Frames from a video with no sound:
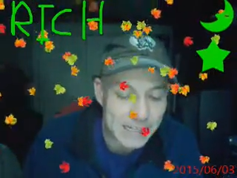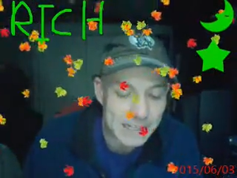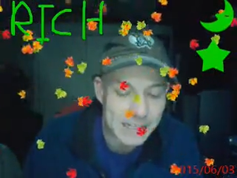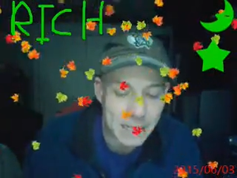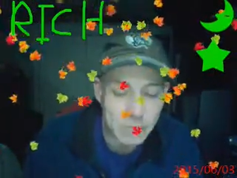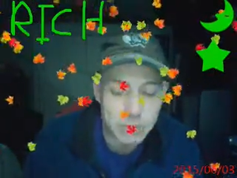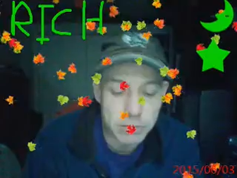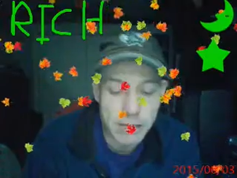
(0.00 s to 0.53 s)

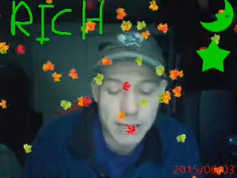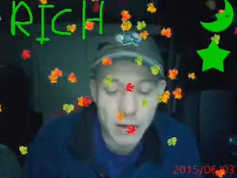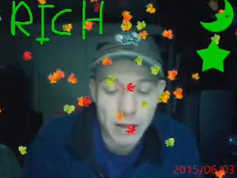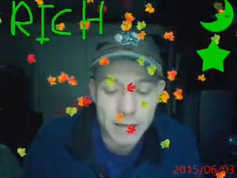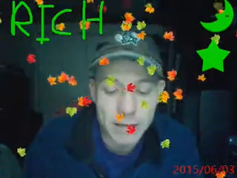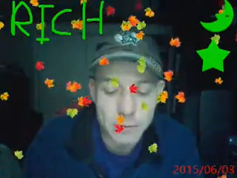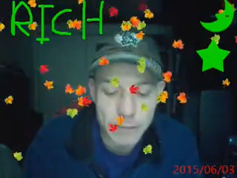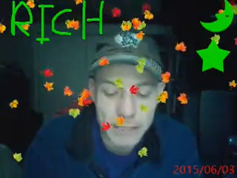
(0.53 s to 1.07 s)
he played
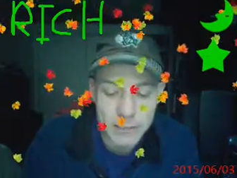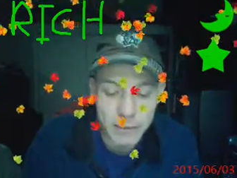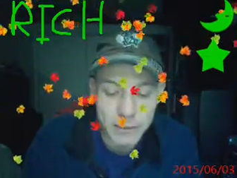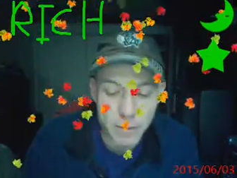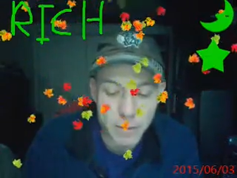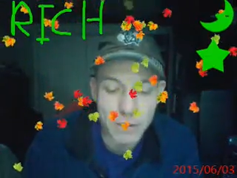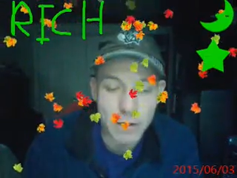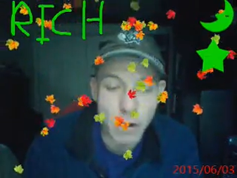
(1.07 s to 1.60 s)
college
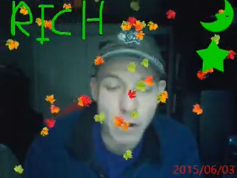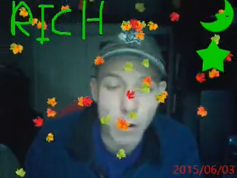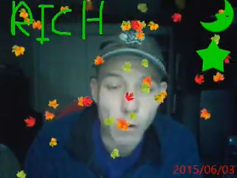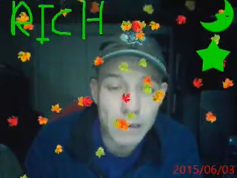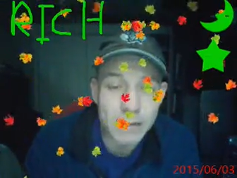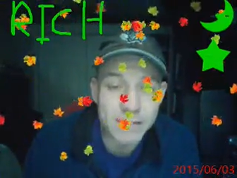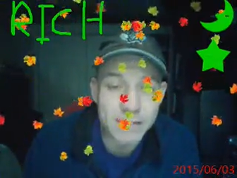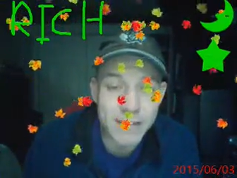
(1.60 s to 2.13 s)
basketball at
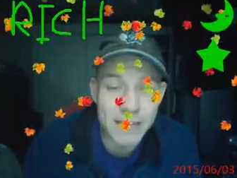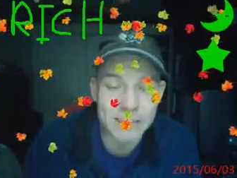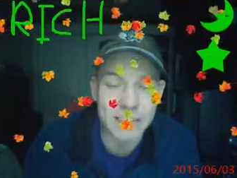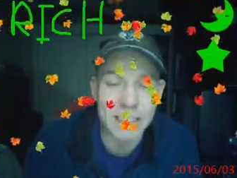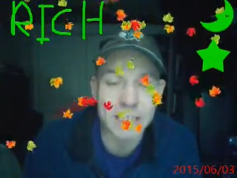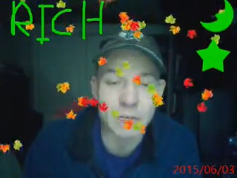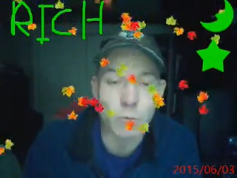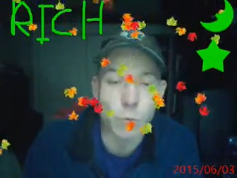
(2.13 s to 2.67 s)
Holy Cross
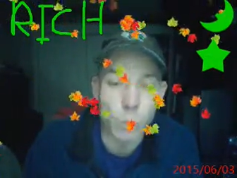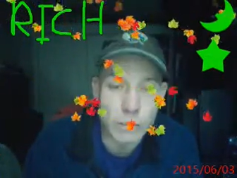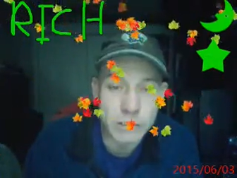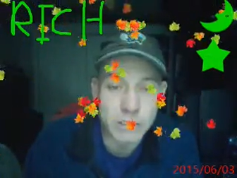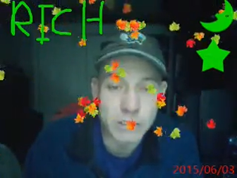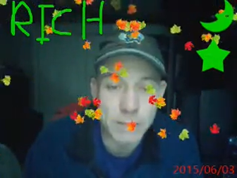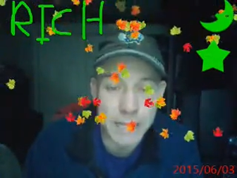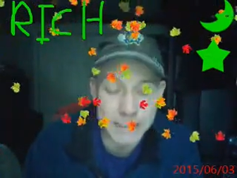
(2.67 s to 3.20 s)
in
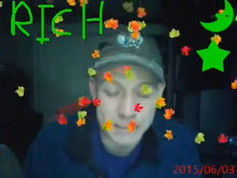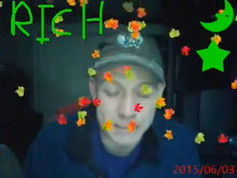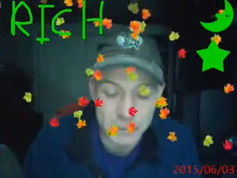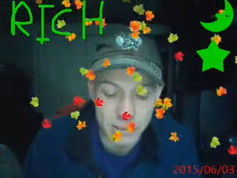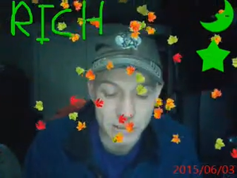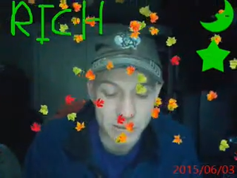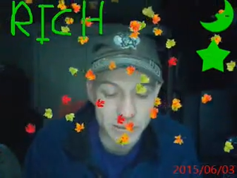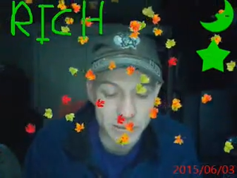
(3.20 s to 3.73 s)
Worcester,
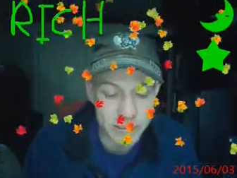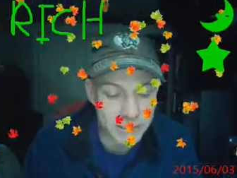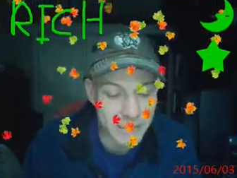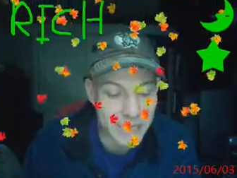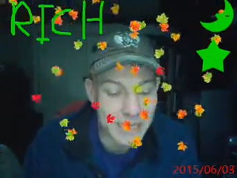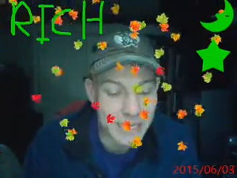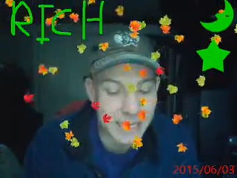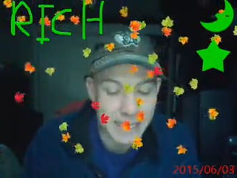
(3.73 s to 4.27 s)
Massachusetts.
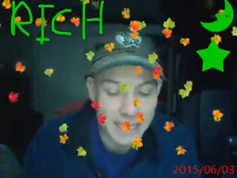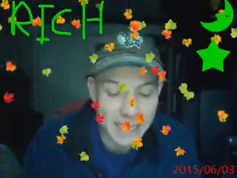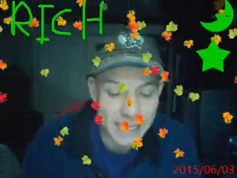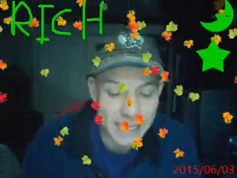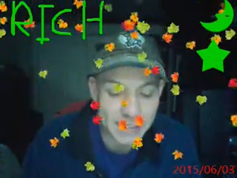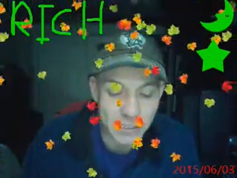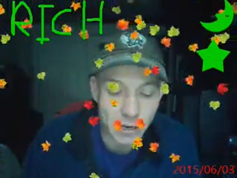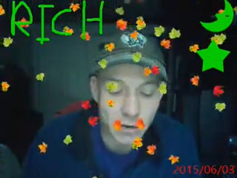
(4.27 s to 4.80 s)

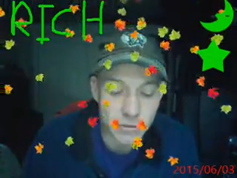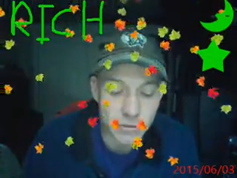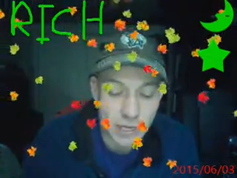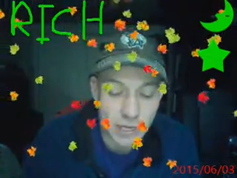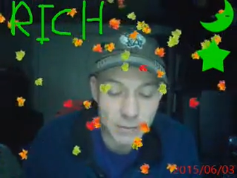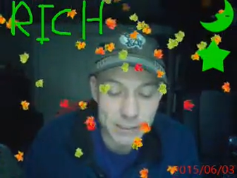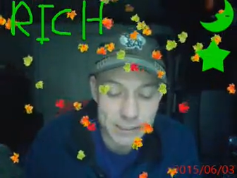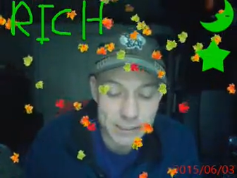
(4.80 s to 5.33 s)
He's the all
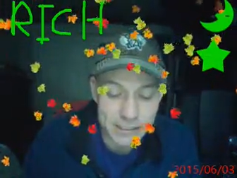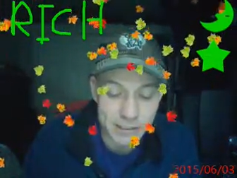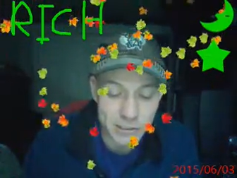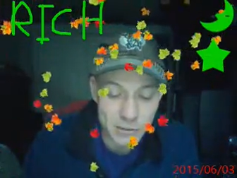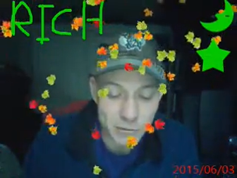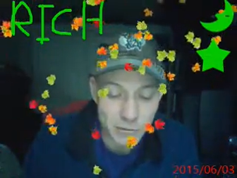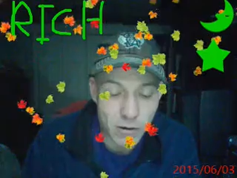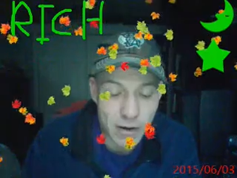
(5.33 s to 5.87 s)
time leading
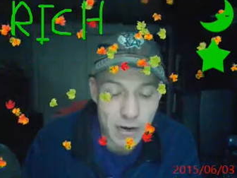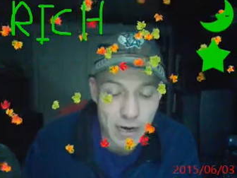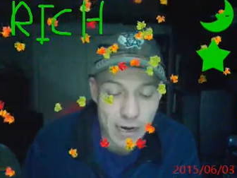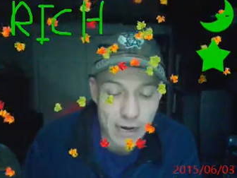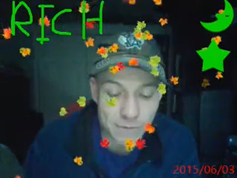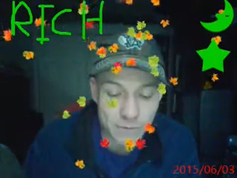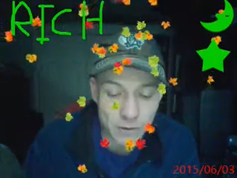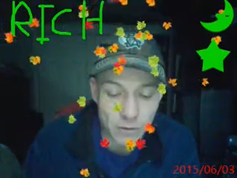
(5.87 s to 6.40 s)
scorer
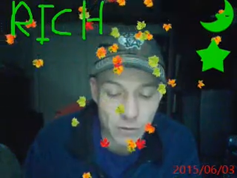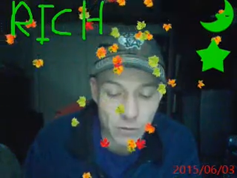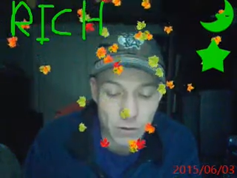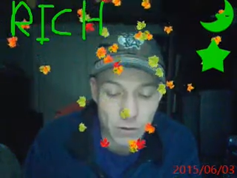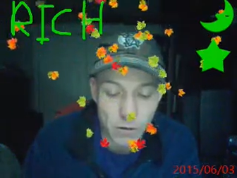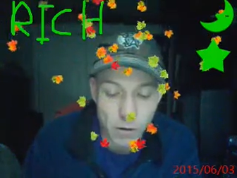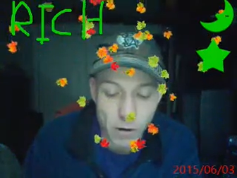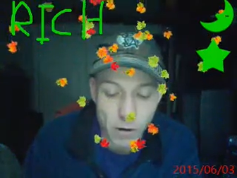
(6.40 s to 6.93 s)
of the
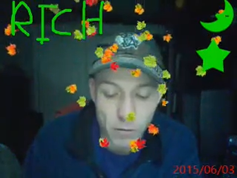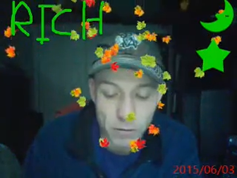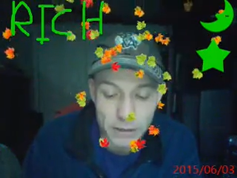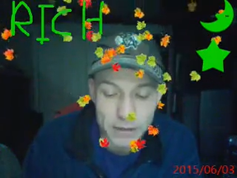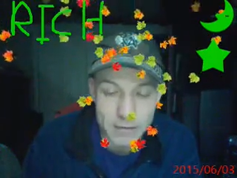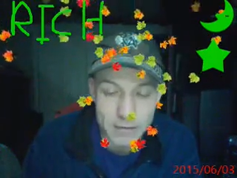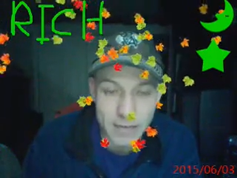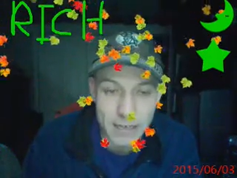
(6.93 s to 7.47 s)

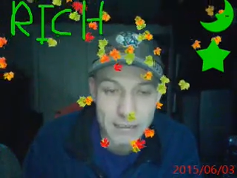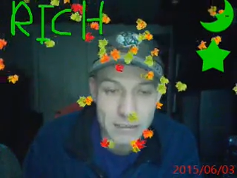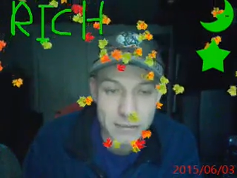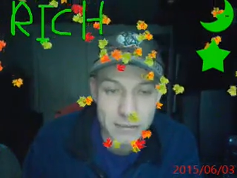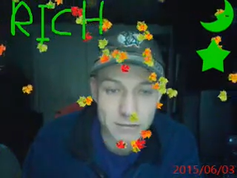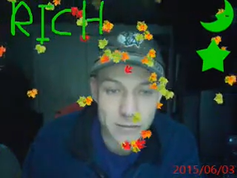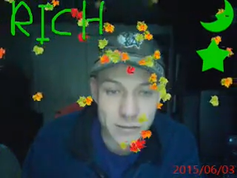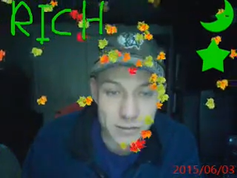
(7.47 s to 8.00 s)
Holy Cross
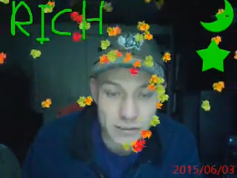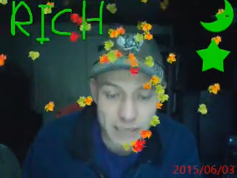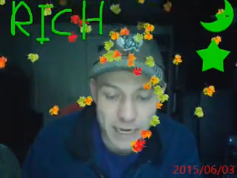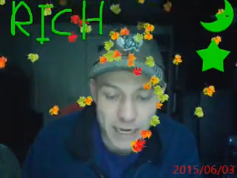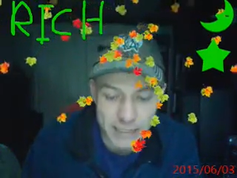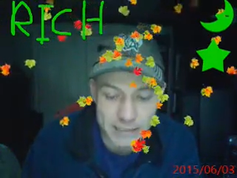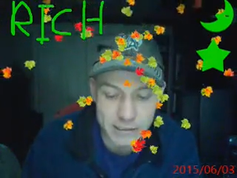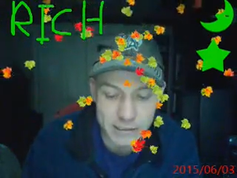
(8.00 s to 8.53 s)

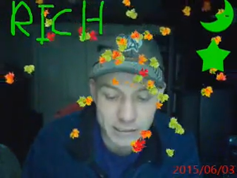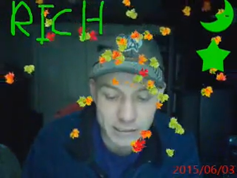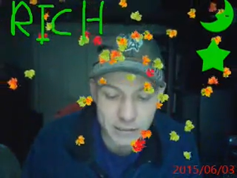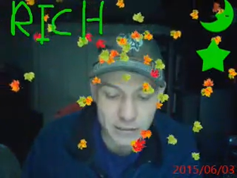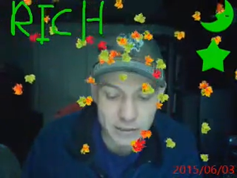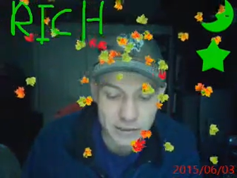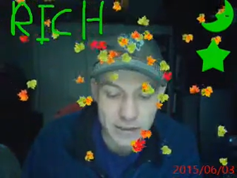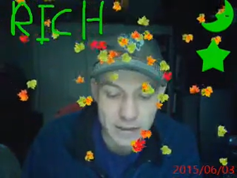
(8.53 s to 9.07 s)
Crusaders
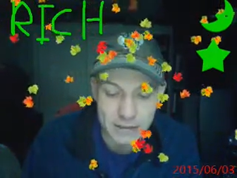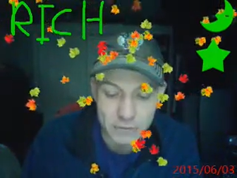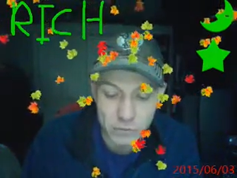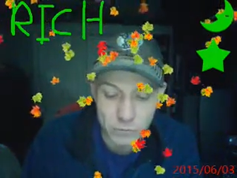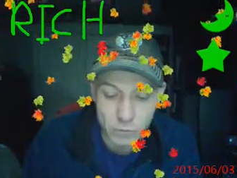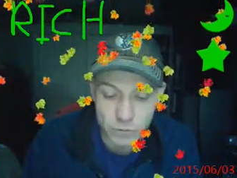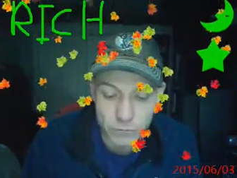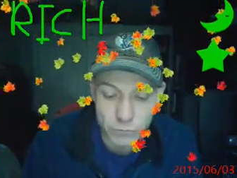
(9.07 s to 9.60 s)

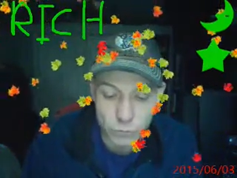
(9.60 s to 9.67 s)
with